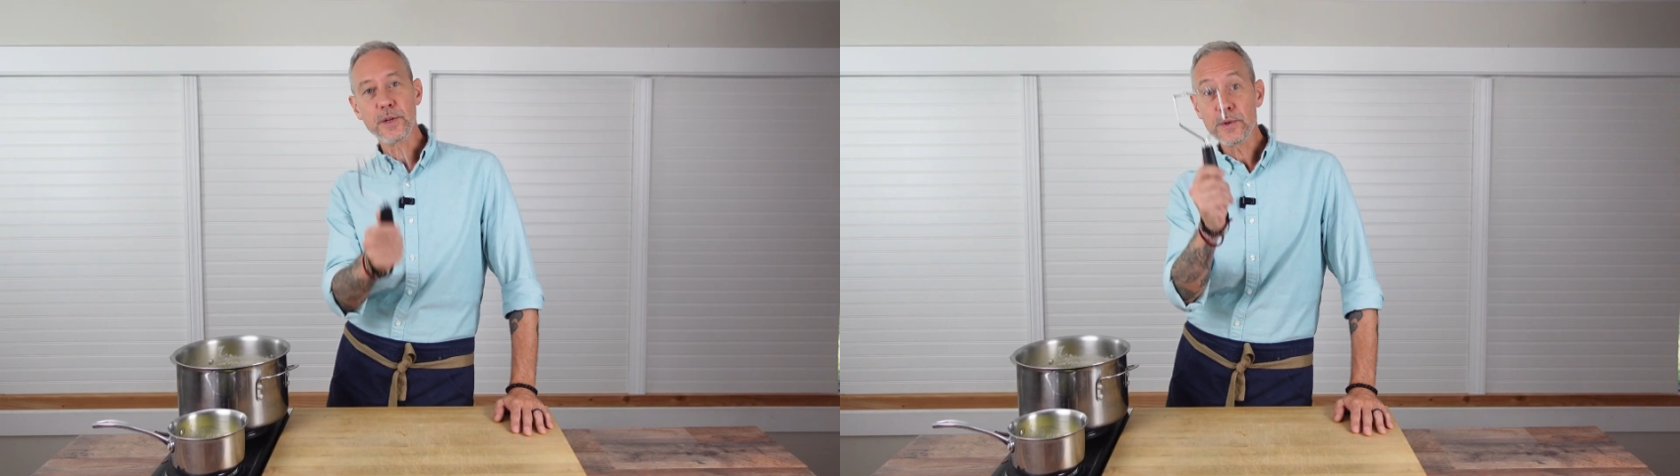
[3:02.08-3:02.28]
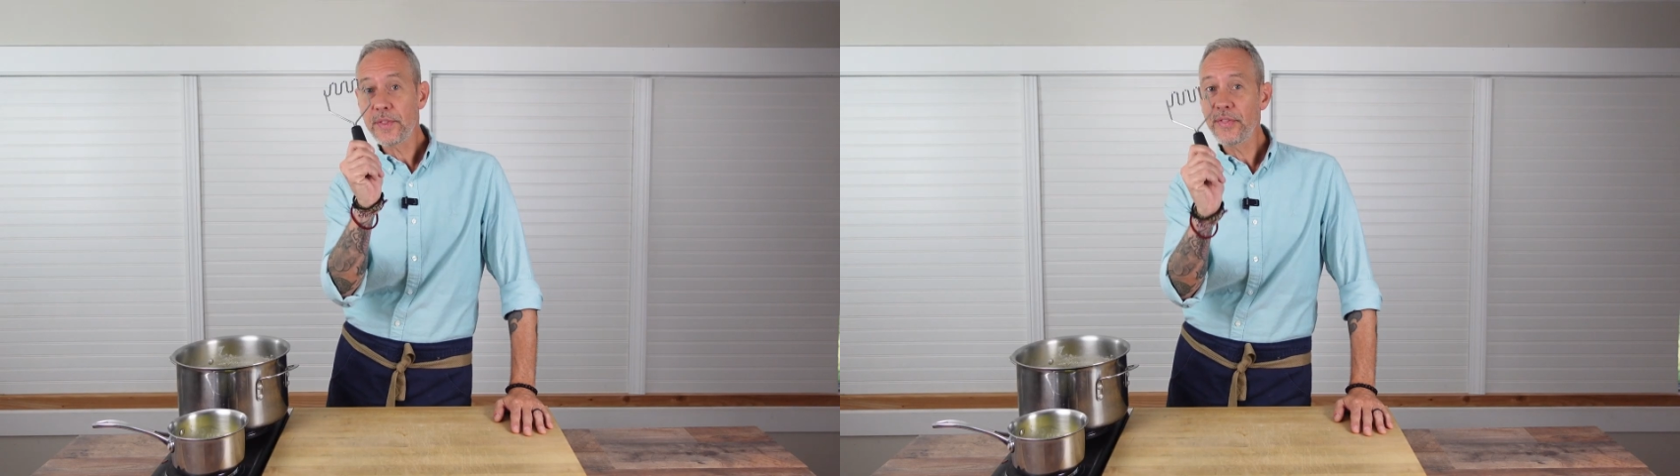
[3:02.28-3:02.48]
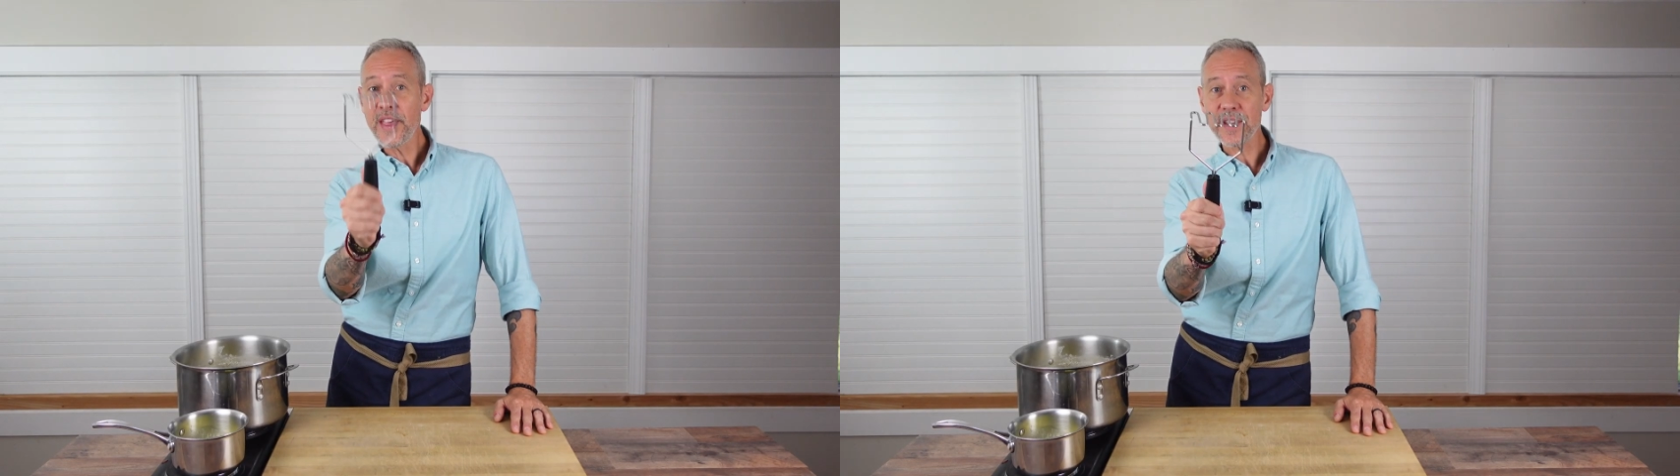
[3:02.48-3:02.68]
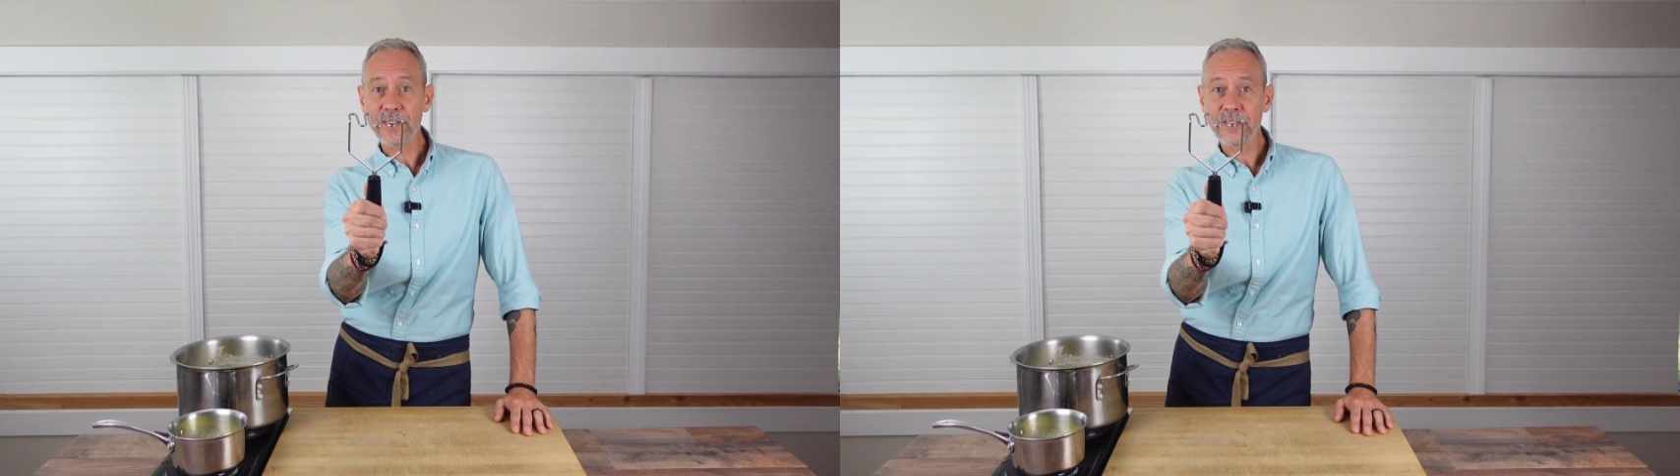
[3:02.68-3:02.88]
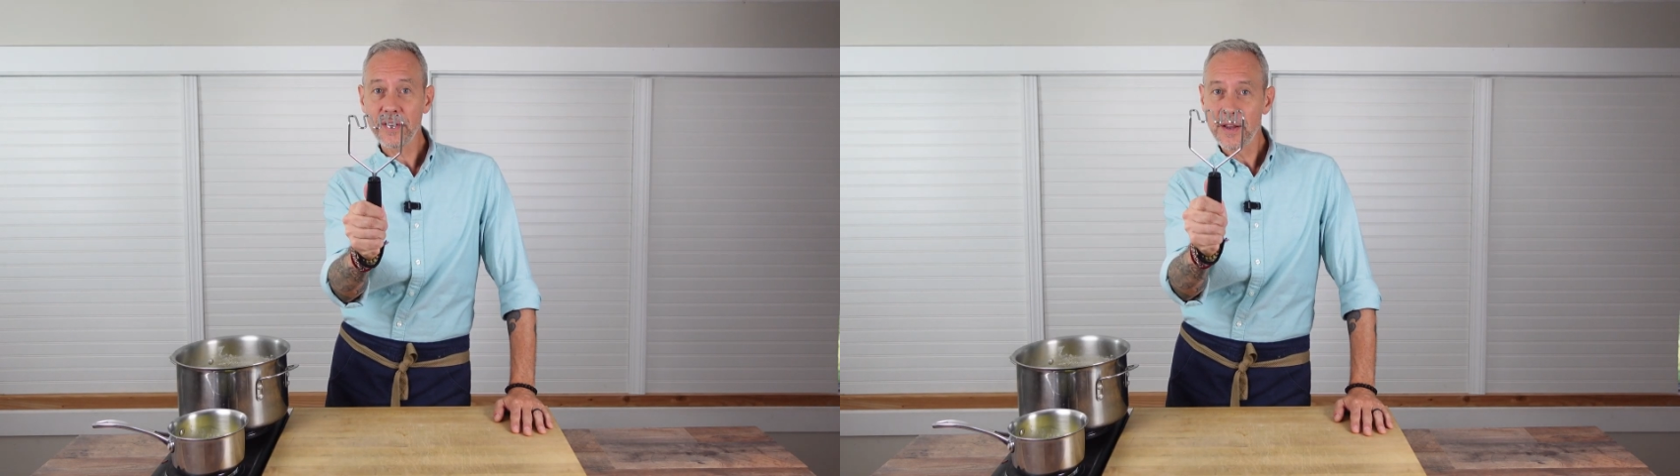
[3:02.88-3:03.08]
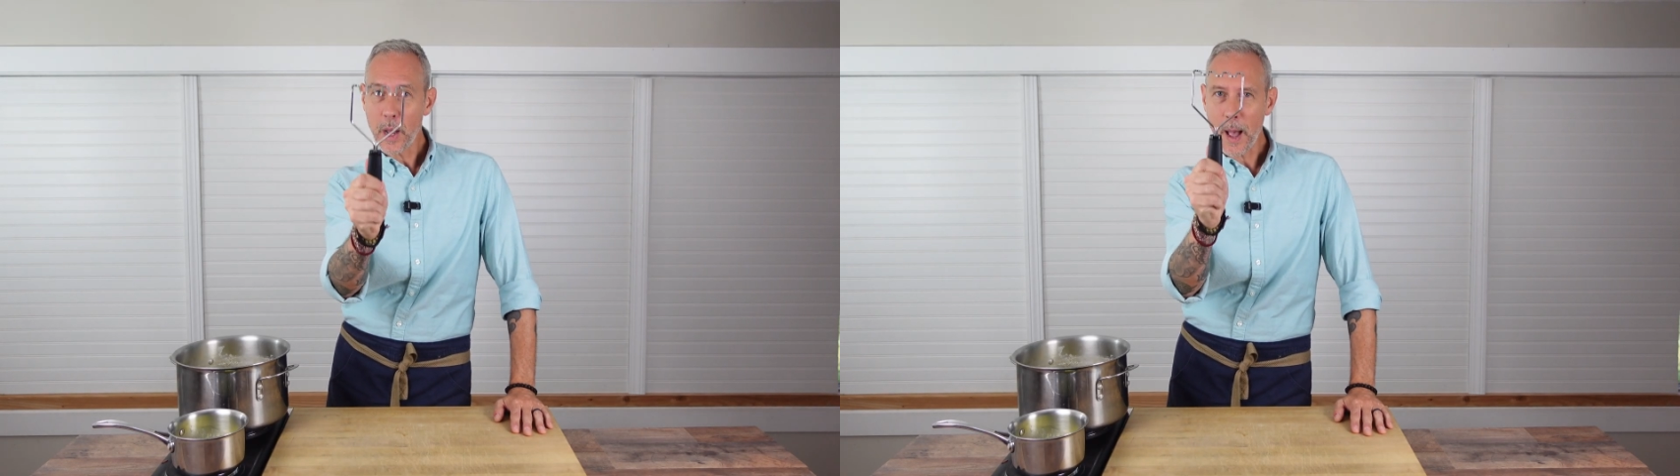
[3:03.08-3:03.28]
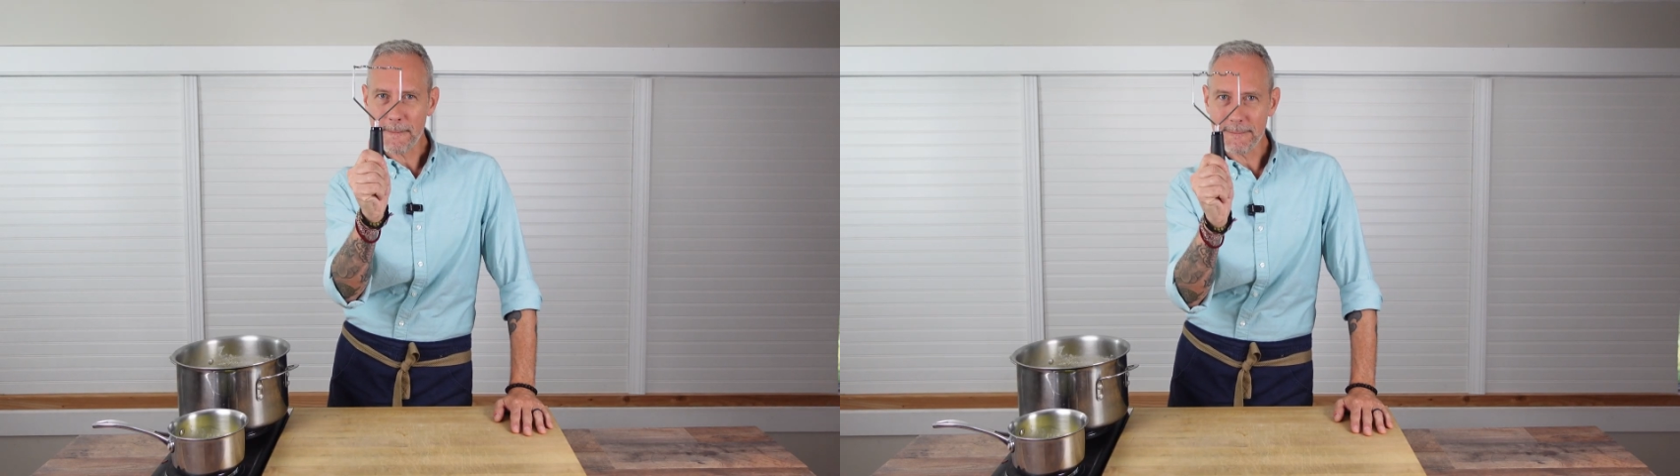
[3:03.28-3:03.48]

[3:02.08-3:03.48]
use this, a